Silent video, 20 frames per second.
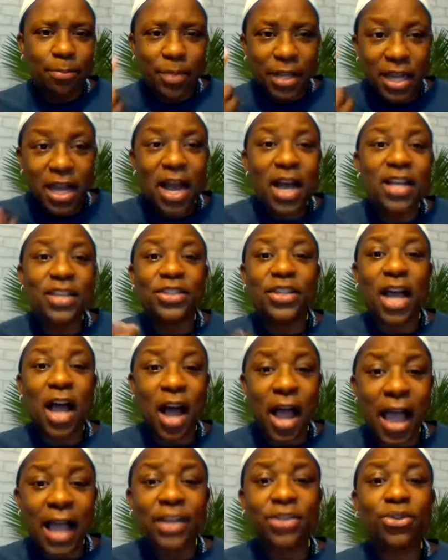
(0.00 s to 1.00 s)

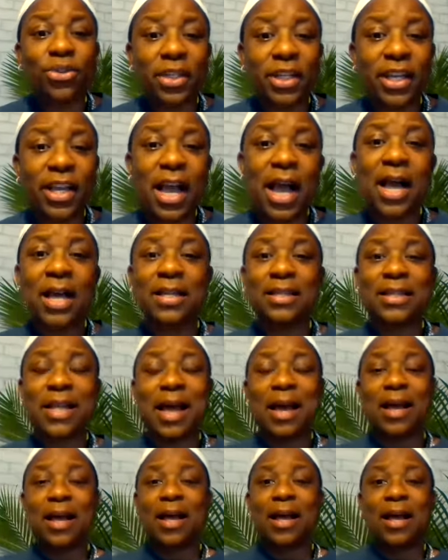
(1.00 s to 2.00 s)
Because actually,
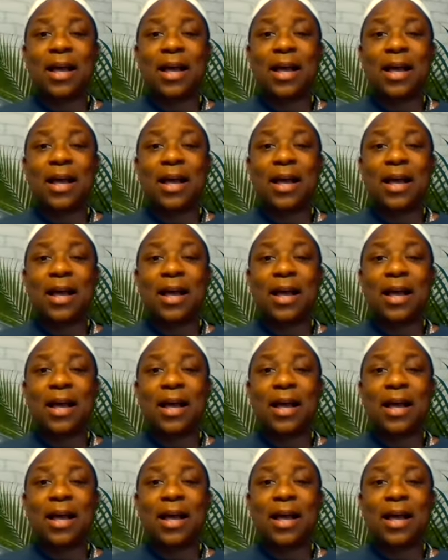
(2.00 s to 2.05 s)
guys,